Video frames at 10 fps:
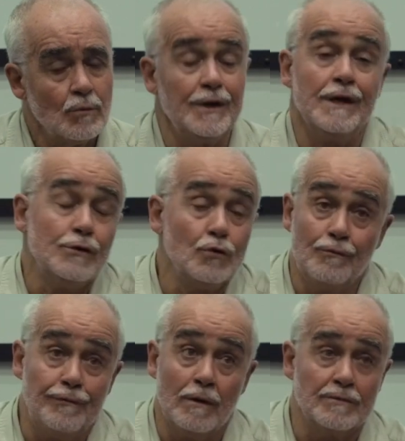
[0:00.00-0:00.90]
we didn't do
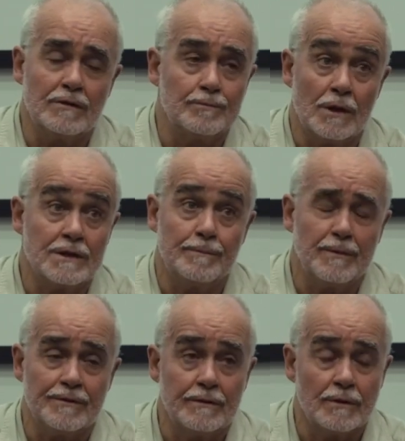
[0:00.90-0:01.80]
films as project
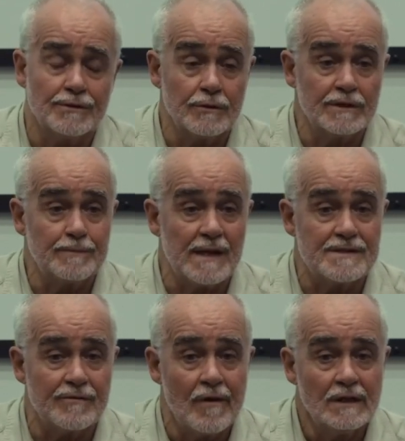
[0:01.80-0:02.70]
because it was so
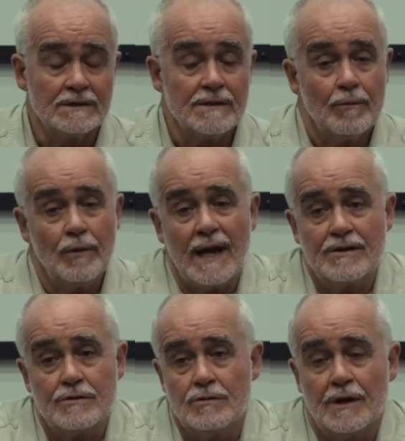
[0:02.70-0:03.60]
expensive. We
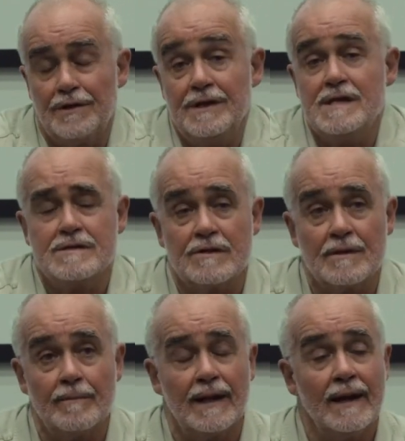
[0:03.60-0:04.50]
had to do a thesis or
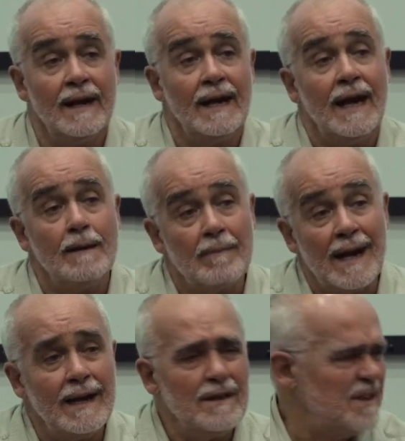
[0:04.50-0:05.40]
something like that. And
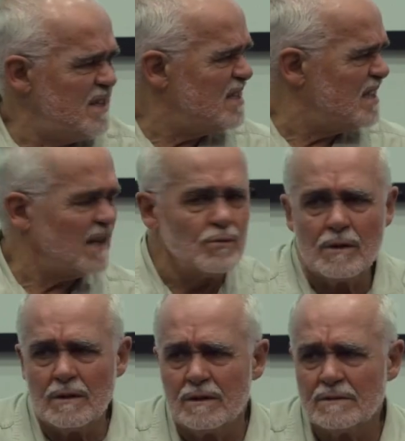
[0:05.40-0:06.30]
my thesis, is that
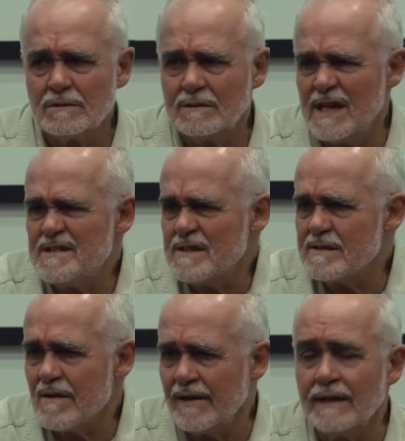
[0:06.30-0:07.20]
word?
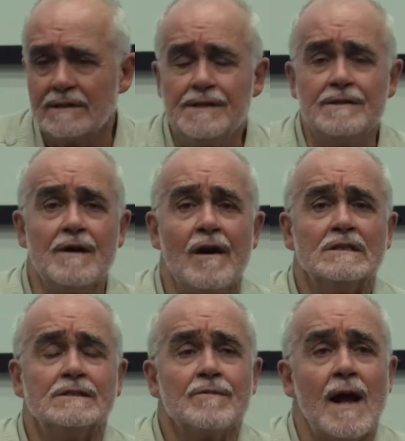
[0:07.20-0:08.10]
Thesis?
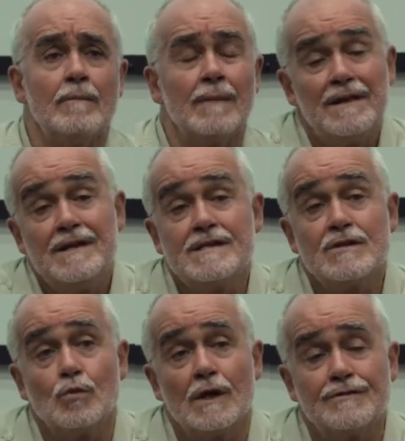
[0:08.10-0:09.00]
And my
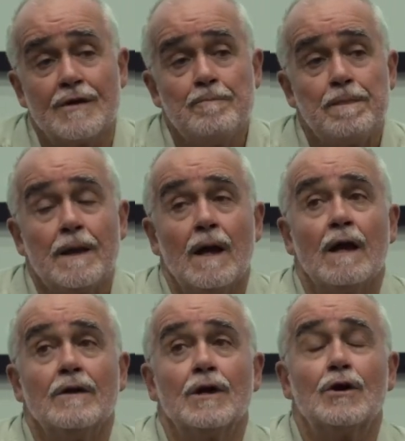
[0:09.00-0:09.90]
thesis was
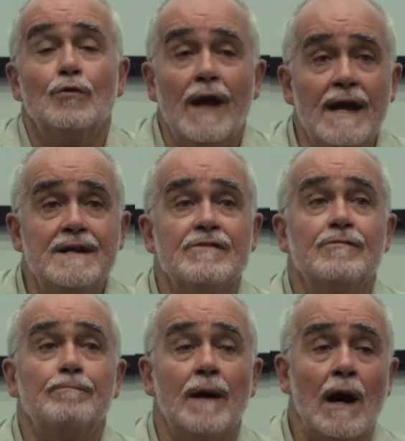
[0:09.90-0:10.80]
the
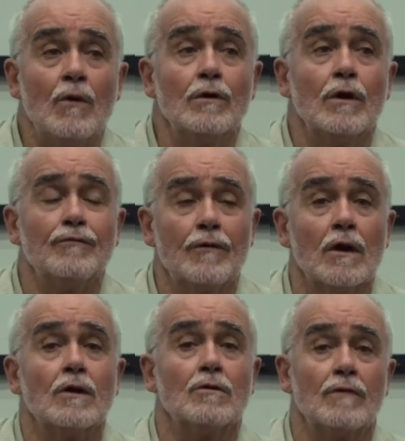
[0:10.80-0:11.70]
creative power of
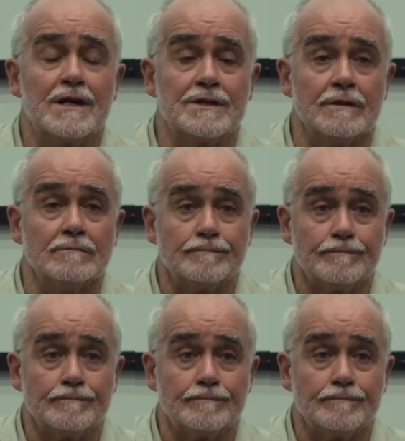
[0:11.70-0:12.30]
color correction.